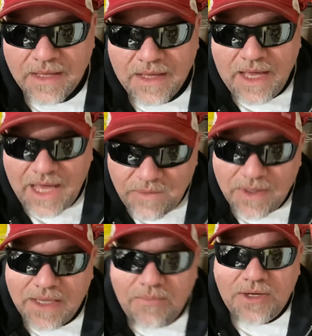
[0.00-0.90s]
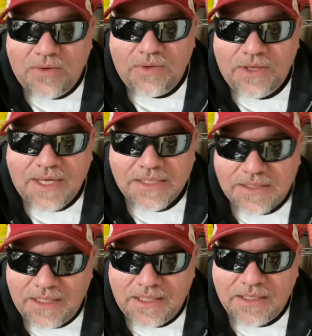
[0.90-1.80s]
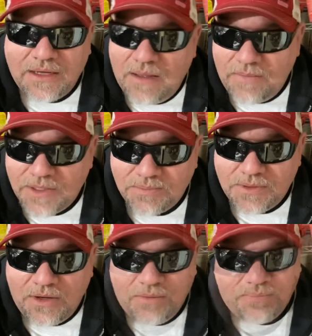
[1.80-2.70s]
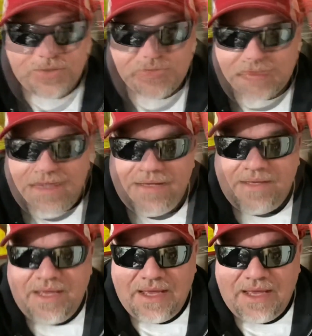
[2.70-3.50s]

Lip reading: Anyway, let me know what you guys think in the comments below. Appreciate it.